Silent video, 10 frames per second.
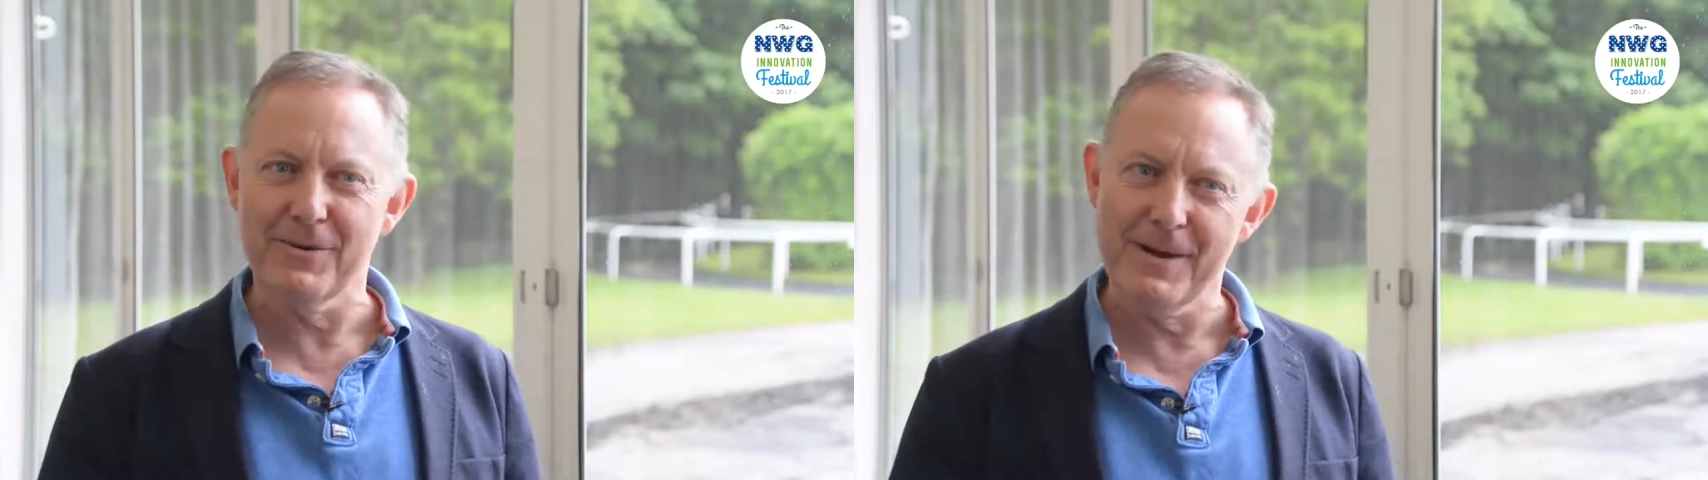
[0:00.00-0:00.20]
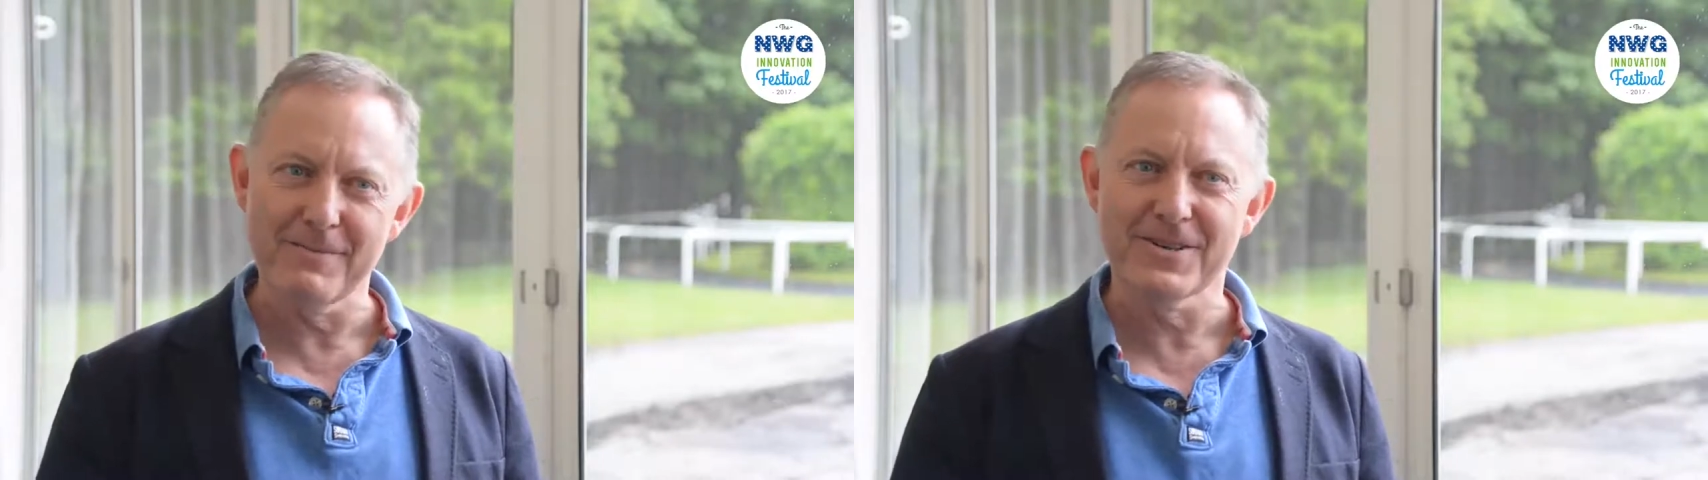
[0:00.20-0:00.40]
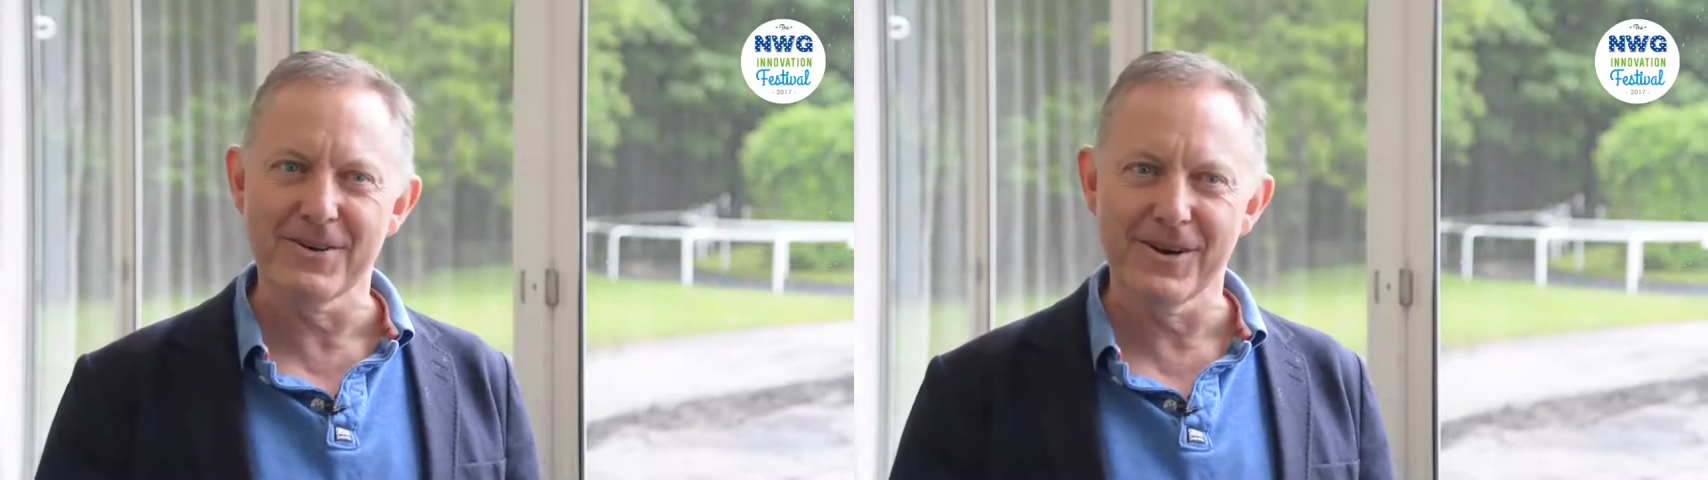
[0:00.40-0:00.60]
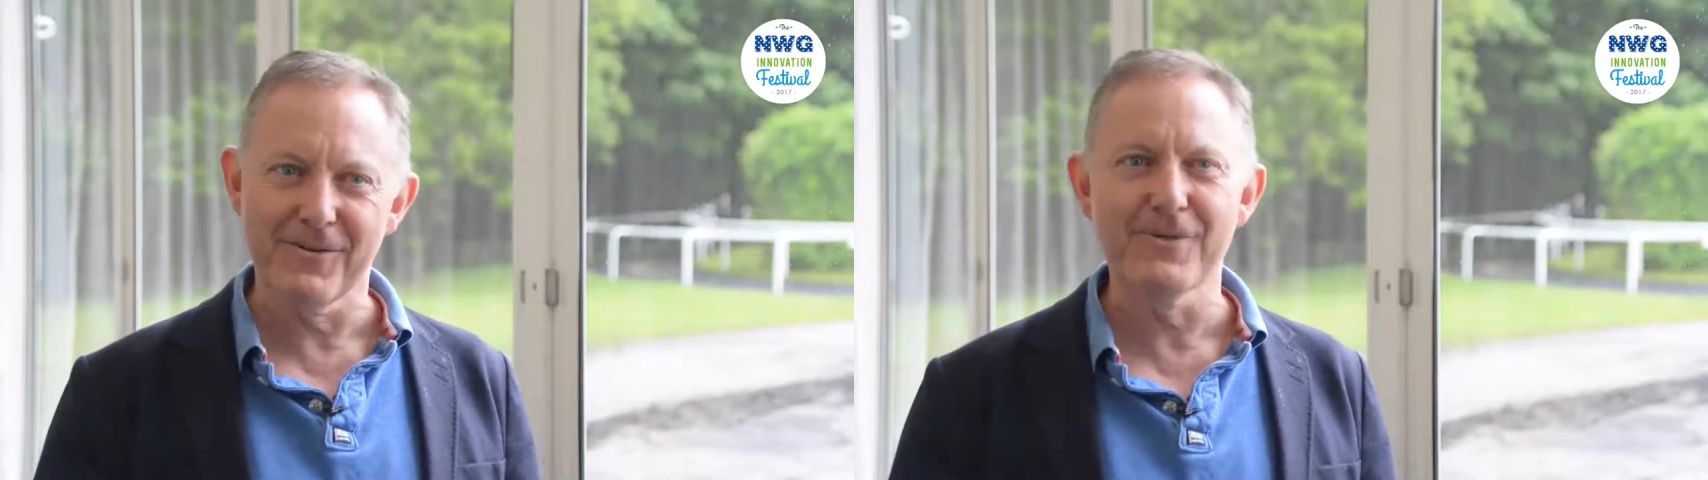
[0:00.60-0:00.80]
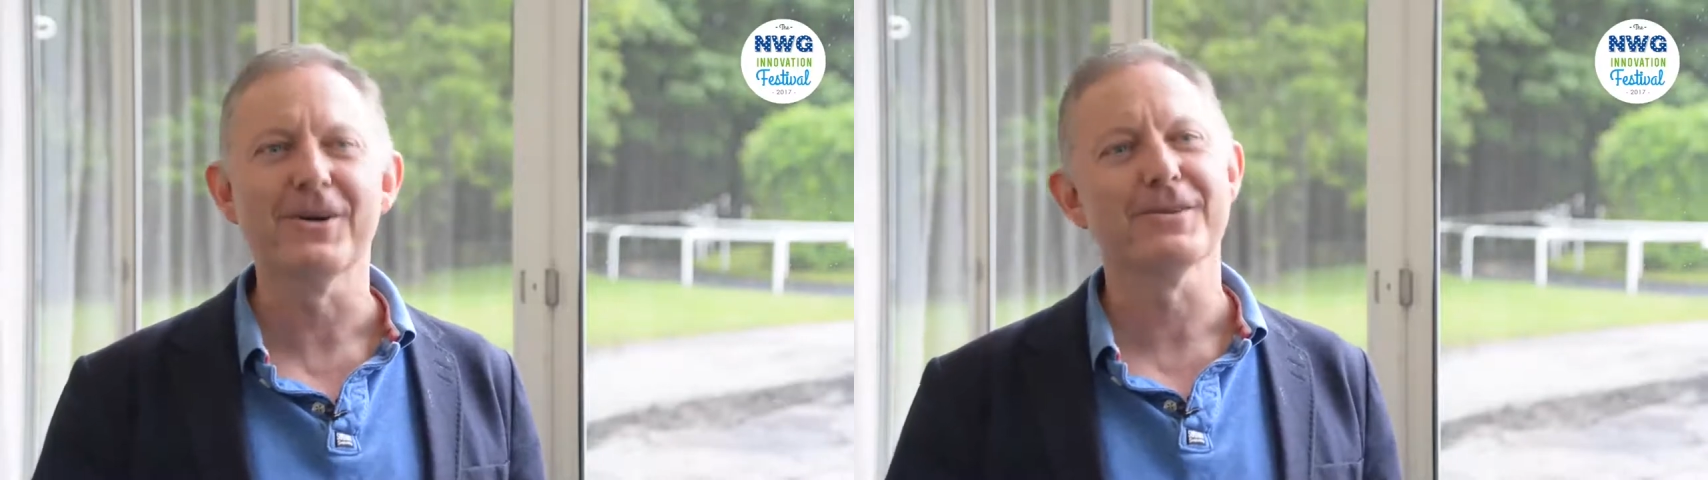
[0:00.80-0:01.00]
to remember Toyah
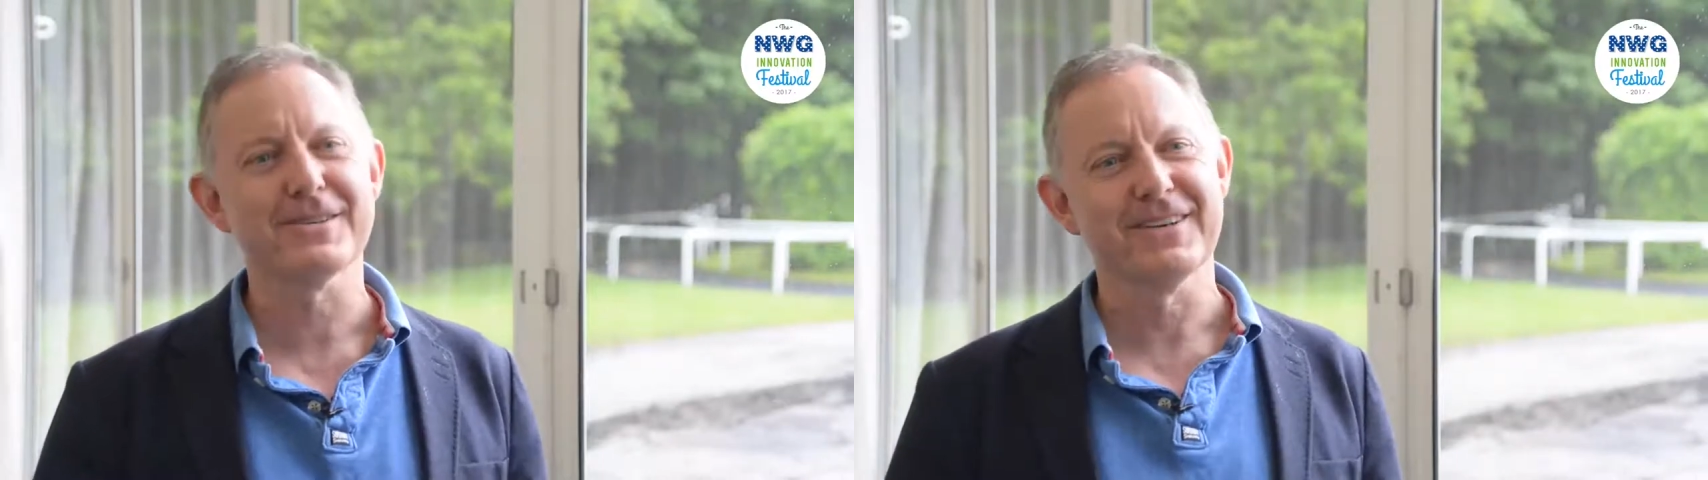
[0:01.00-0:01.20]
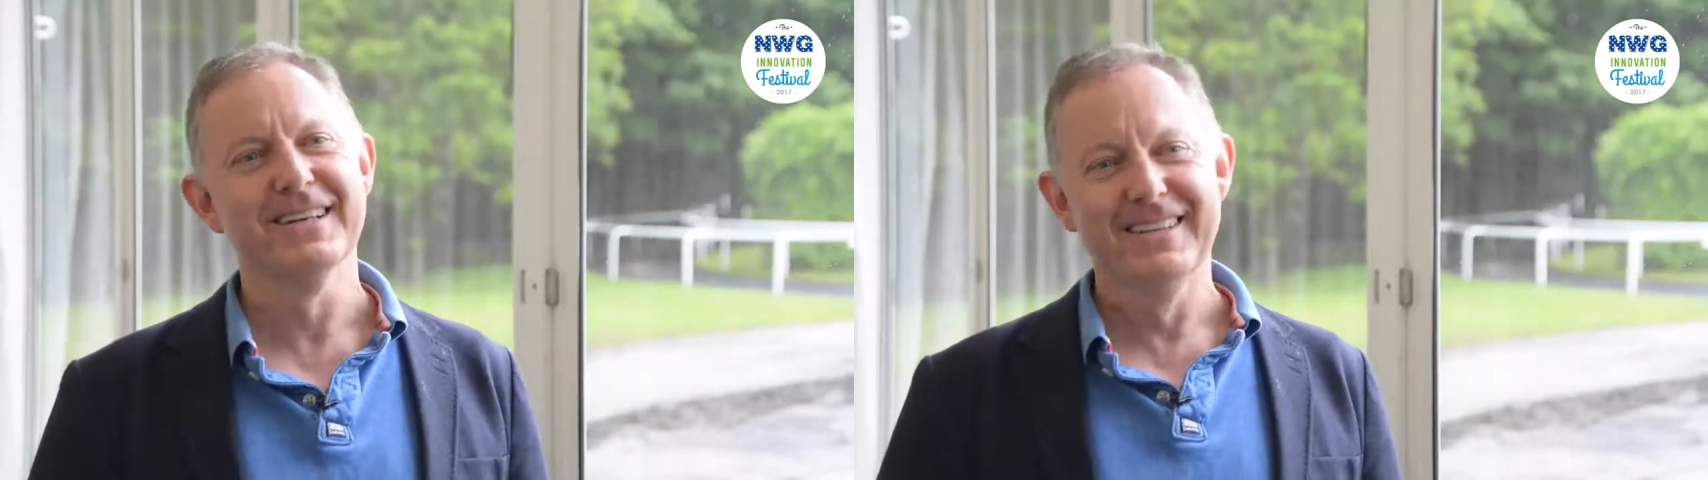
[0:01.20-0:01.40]
Willcox